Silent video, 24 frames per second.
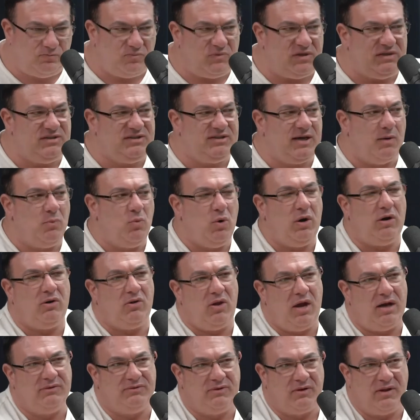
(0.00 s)
somewhere
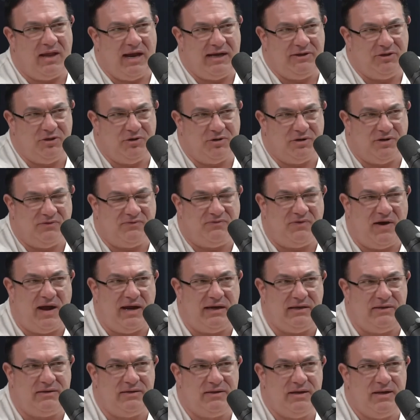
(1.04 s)
along the line, you're going to
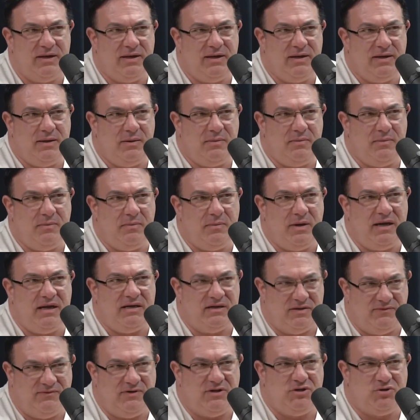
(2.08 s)
find
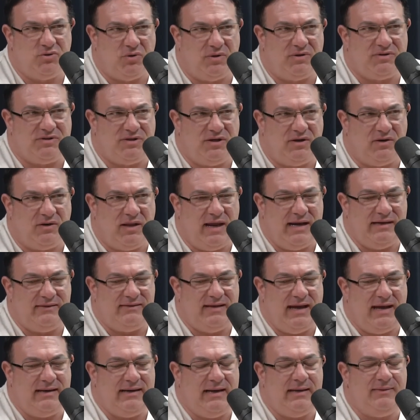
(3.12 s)
individuals that are like
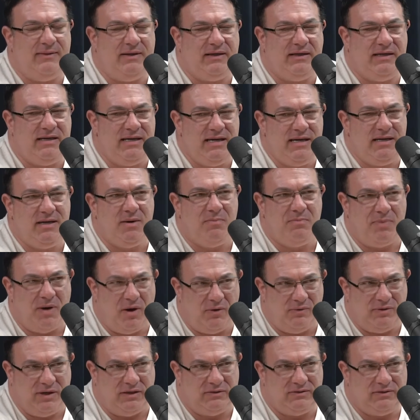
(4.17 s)
that. And the key
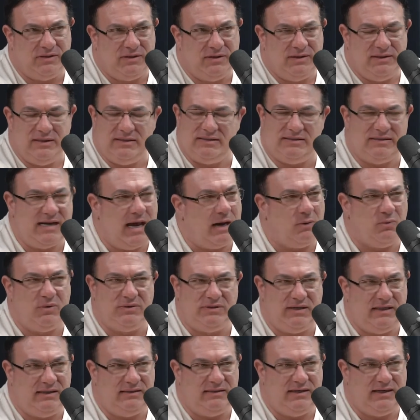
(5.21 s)
component is not what
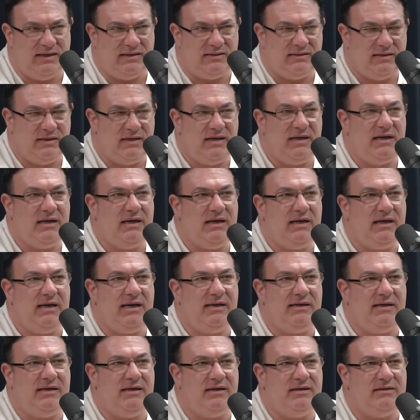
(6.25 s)
they did;
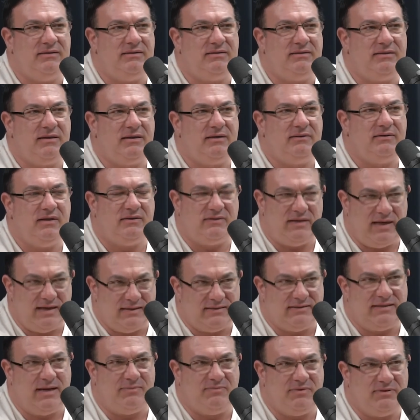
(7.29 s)
it is that they
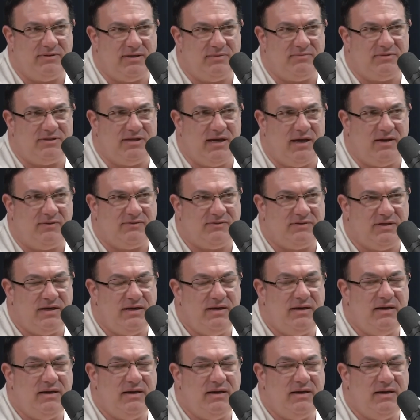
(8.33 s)
accepted themselves.